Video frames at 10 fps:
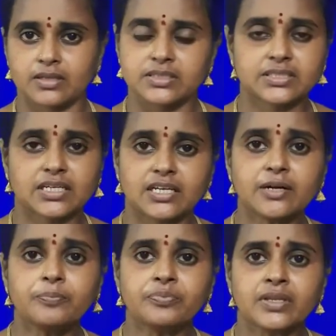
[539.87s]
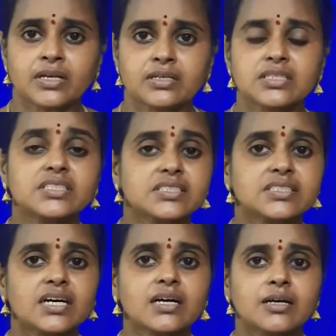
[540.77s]
Is it clear? This is
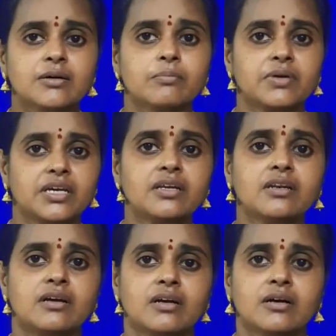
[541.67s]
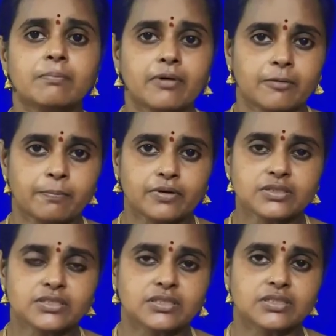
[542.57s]
the main
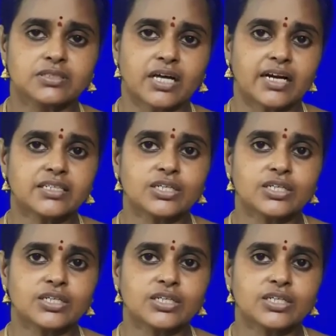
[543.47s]
purpose that